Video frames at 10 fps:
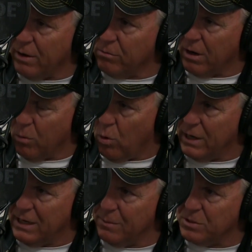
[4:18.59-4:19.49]
I'd run a
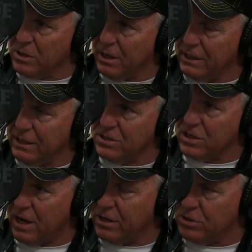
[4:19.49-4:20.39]
1 dipsy on the
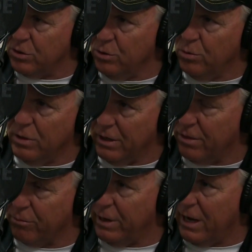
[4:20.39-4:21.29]
inside, a 2, and a
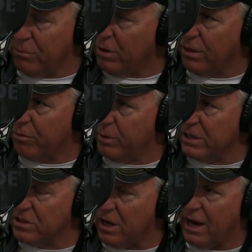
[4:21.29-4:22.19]
3. I'd run 3
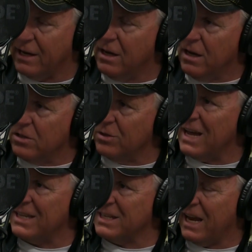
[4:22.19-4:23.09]
aside. So
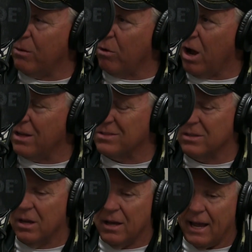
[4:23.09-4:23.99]
that's 8
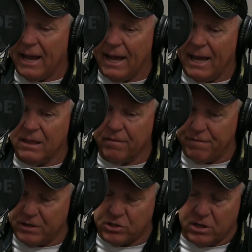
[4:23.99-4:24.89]
rods. And the
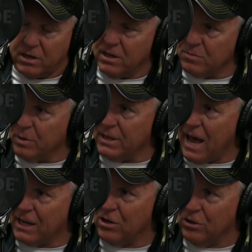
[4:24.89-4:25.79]
fishing has been
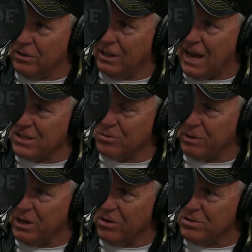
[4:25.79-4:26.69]
that good the last
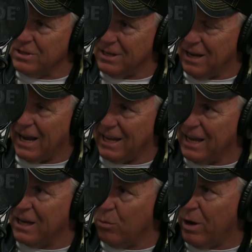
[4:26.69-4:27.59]
3 years that I
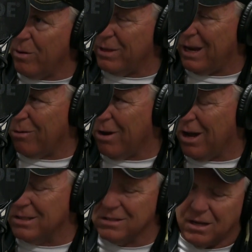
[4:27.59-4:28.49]
can get away with 8
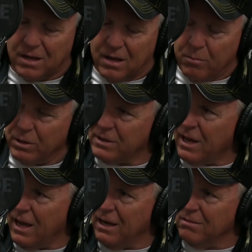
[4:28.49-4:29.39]
rods. But
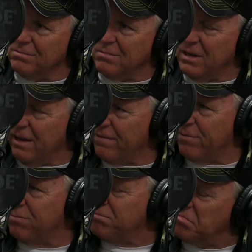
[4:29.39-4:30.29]
then
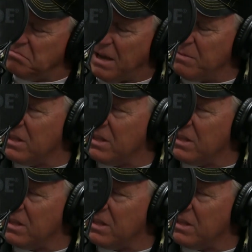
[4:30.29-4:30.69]
if maybe